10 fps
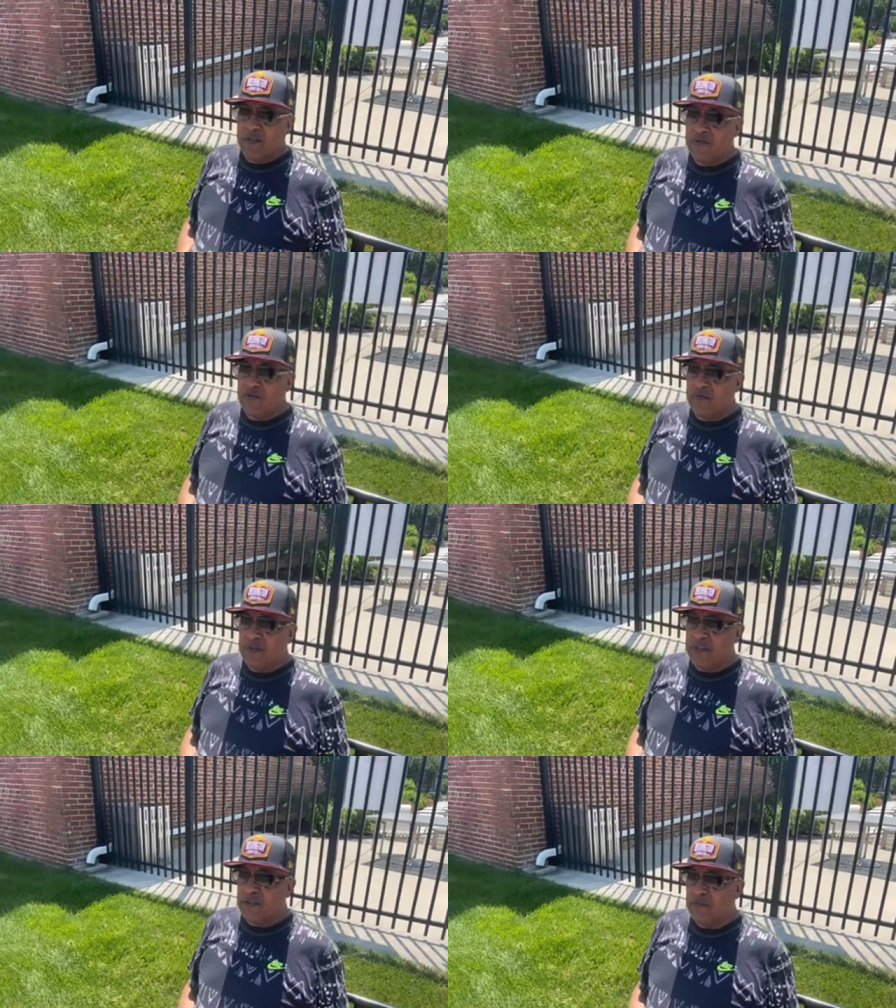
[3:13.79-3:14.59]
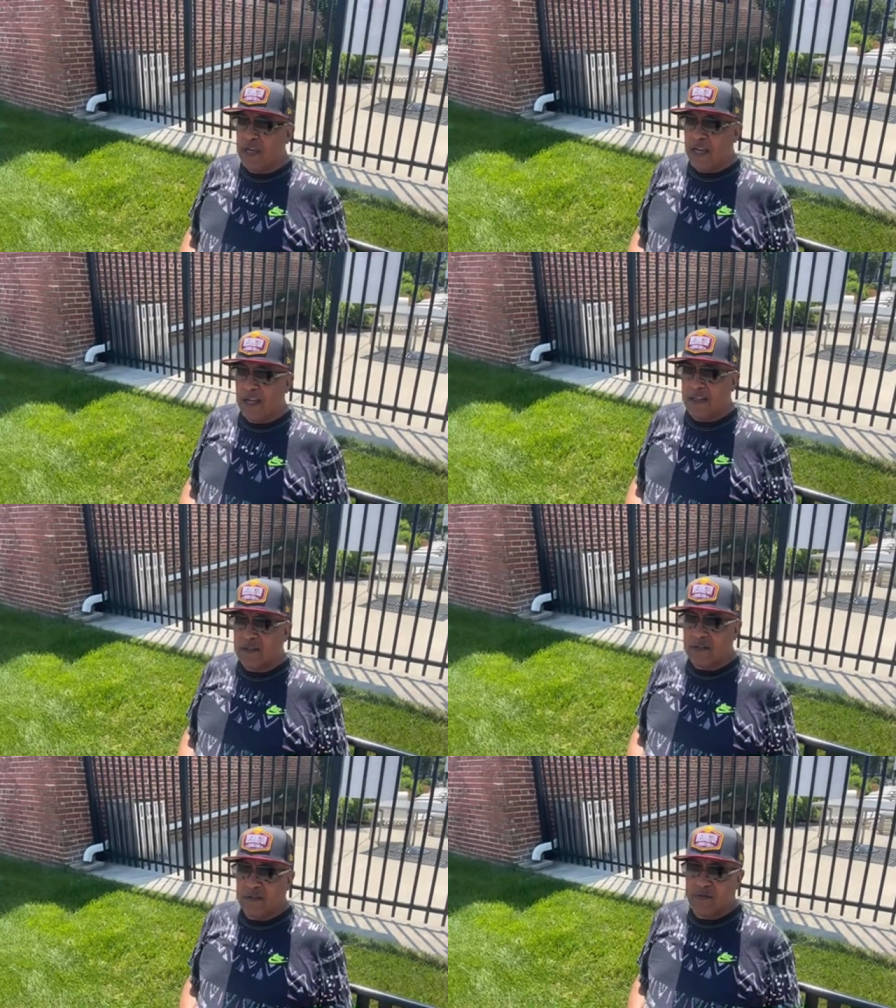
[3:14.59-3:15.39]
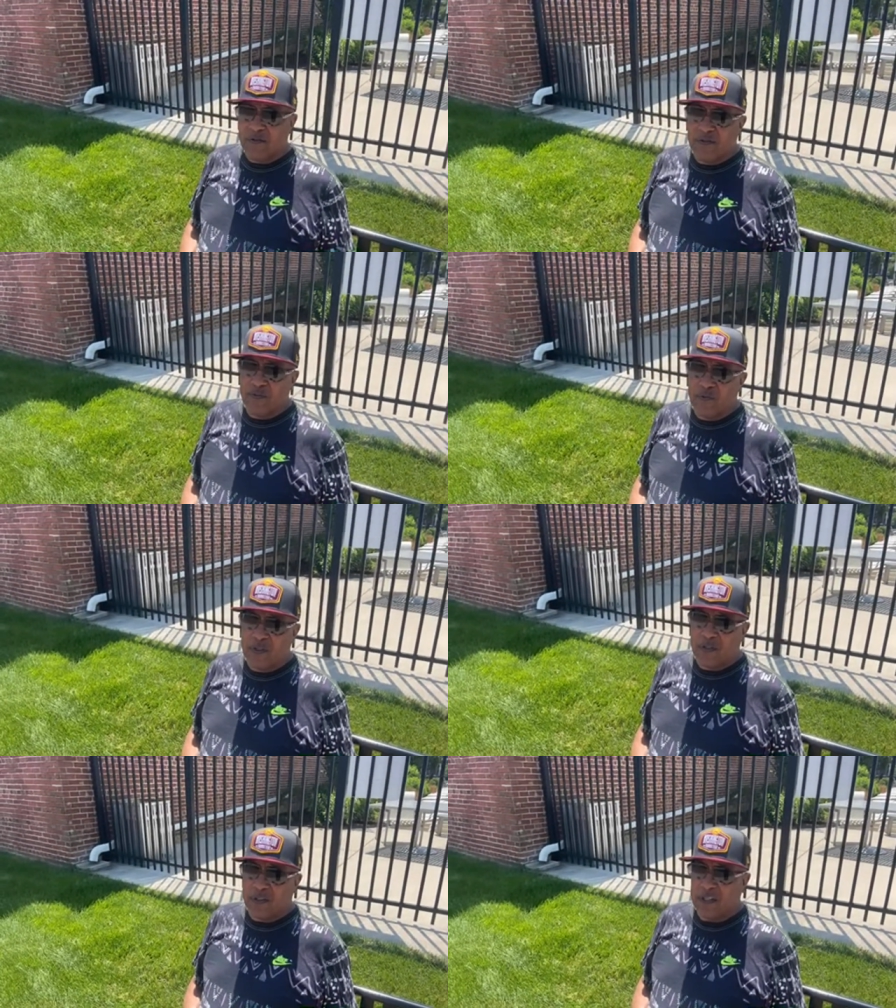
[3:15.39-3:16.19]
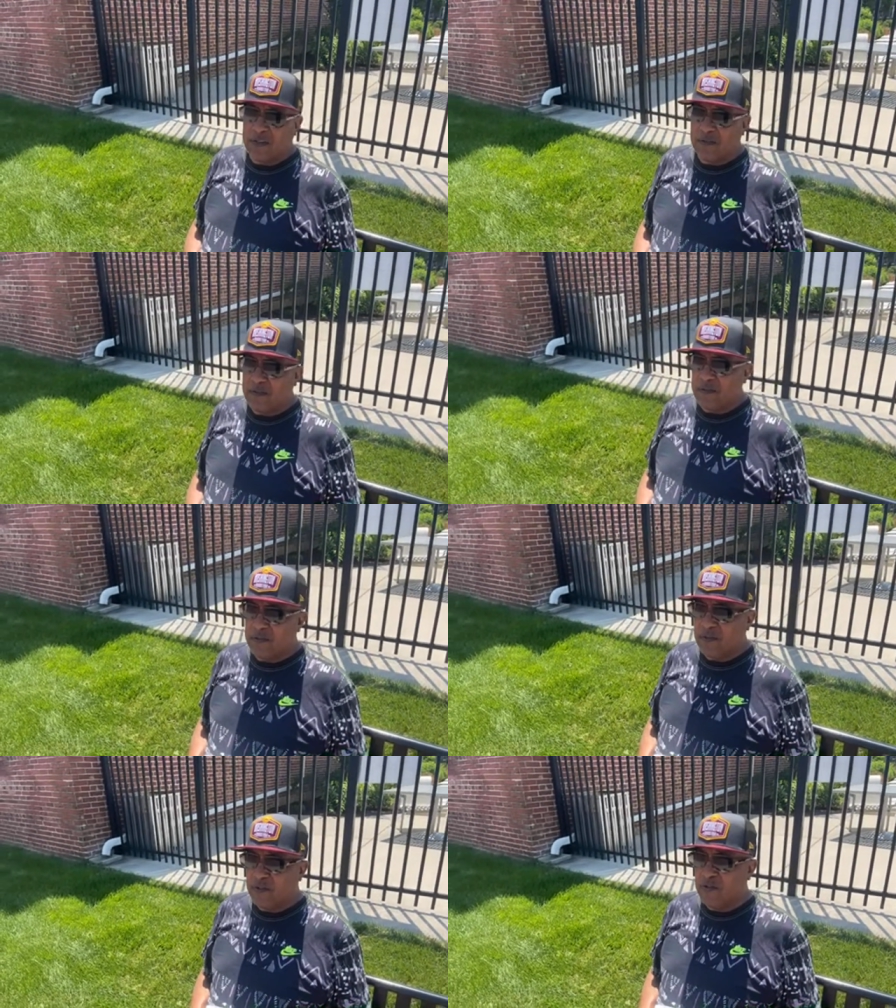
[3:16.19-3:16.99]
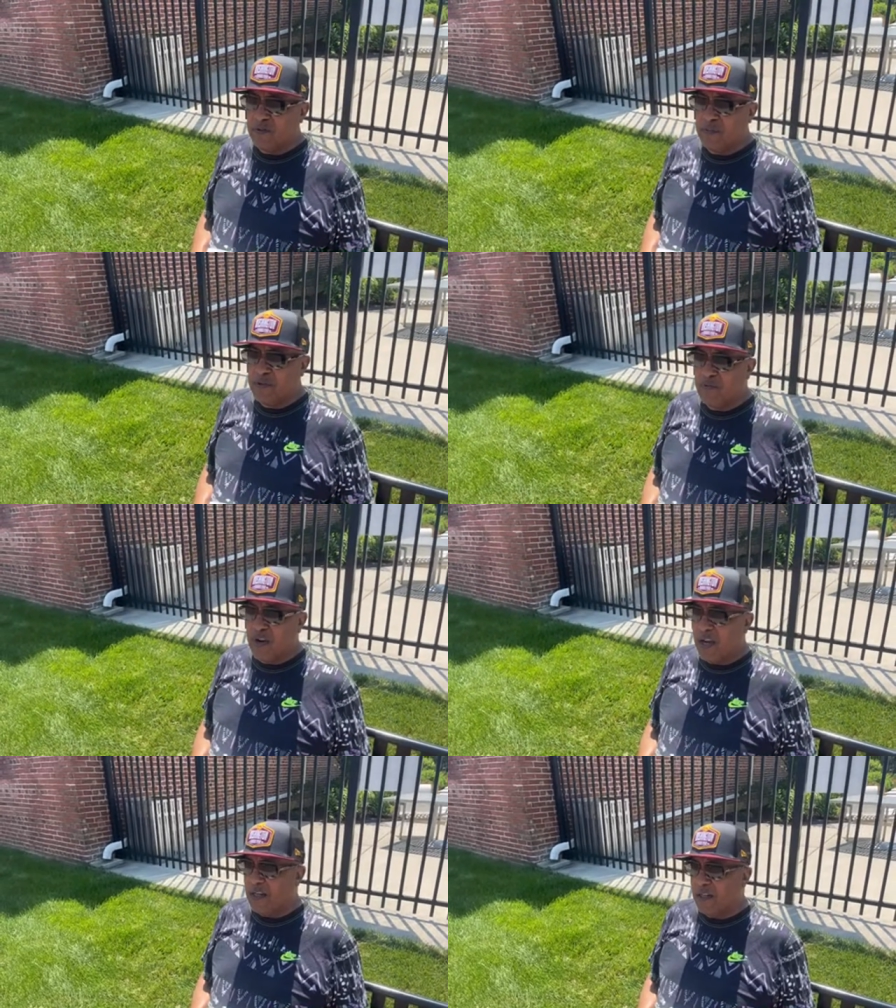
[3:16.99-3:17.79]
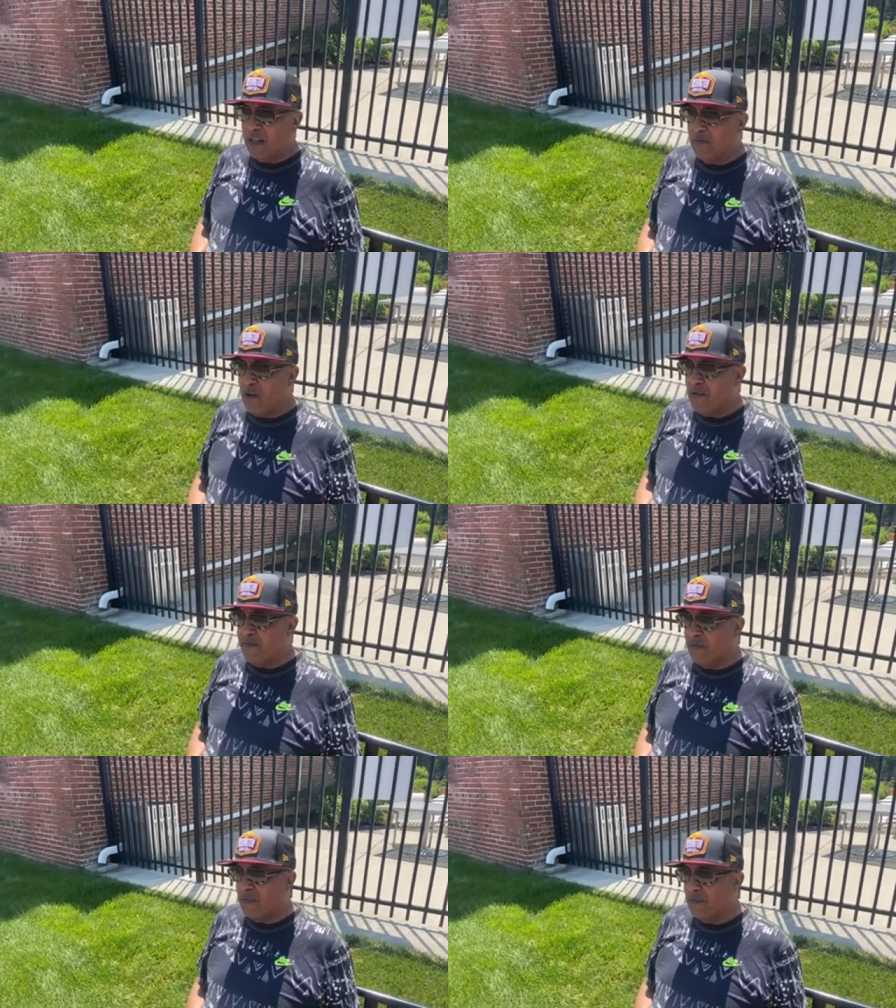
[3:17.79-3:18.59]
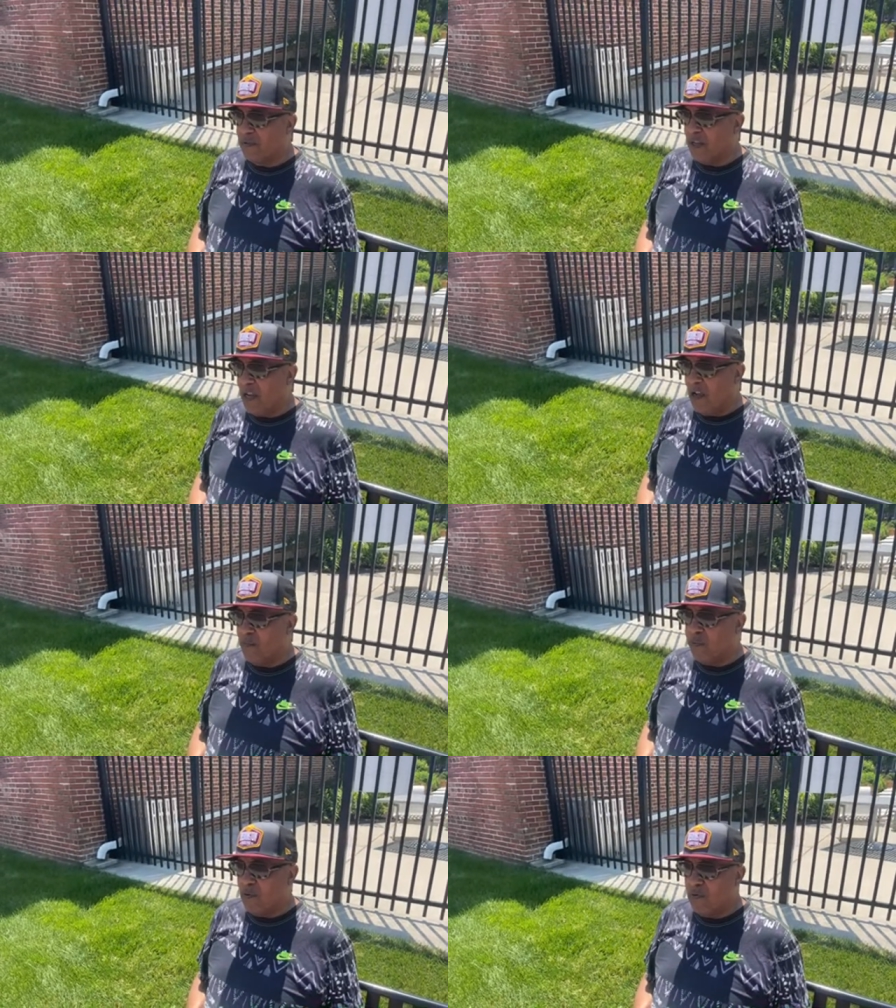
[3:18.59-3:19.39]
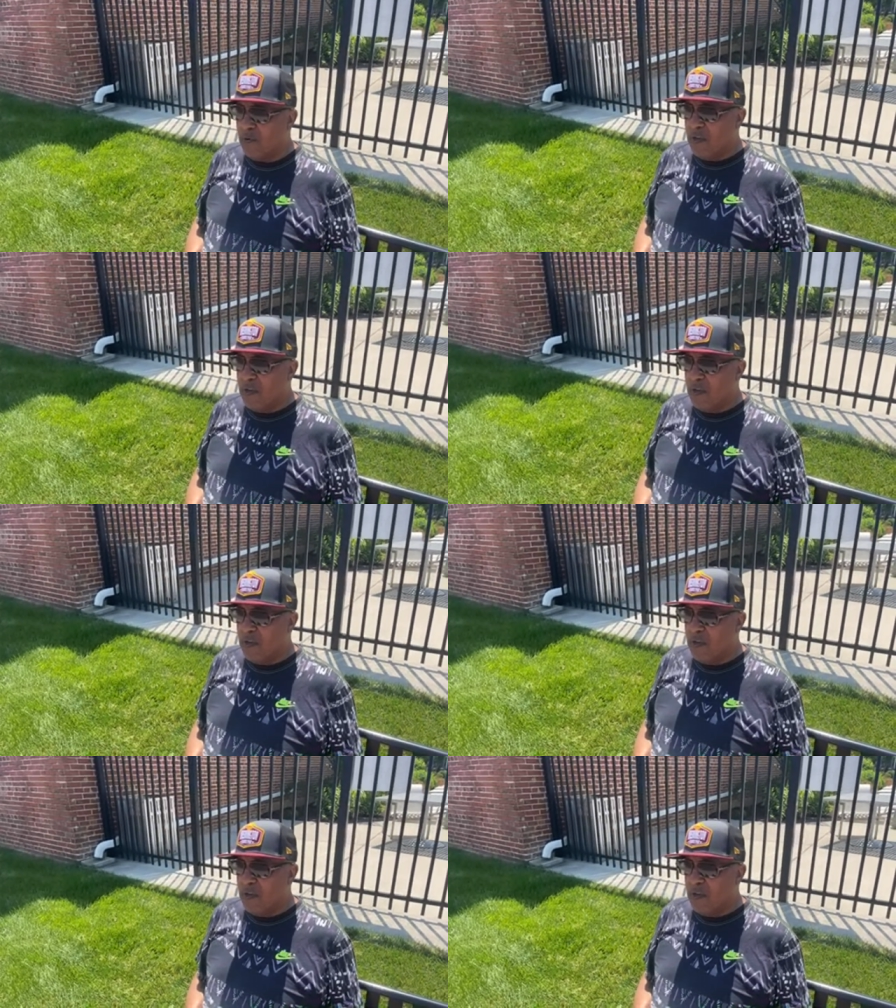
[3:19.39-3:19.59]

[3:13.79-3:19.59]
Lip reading: you know, them guys, only the ones that turned to be rat, like Rafu and Alpo.